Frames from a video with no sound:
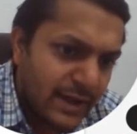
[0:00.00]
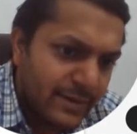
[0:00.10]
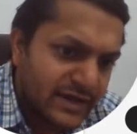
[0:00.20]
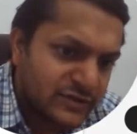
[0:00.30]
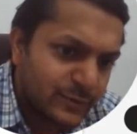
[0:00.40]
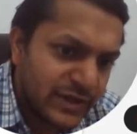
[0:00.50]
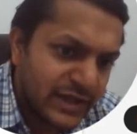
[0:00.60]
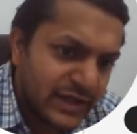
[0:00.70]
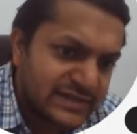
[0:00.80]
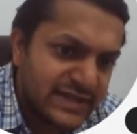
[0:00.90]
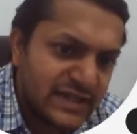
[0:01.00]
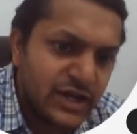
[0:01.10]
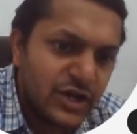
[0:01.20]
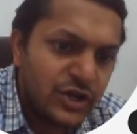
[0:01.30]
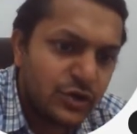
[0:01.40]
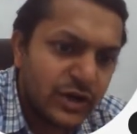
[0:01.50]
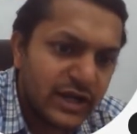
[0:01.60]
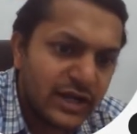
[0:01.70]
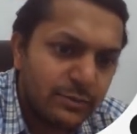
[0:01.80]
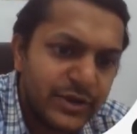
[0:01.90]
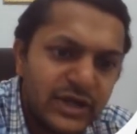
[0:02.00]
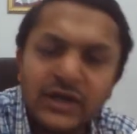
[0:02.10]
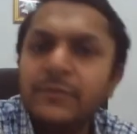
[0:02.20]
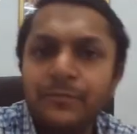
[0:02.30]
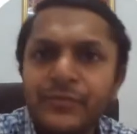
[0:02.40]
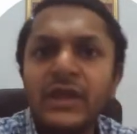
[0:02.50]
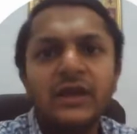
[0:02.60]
mx plus c. You can compare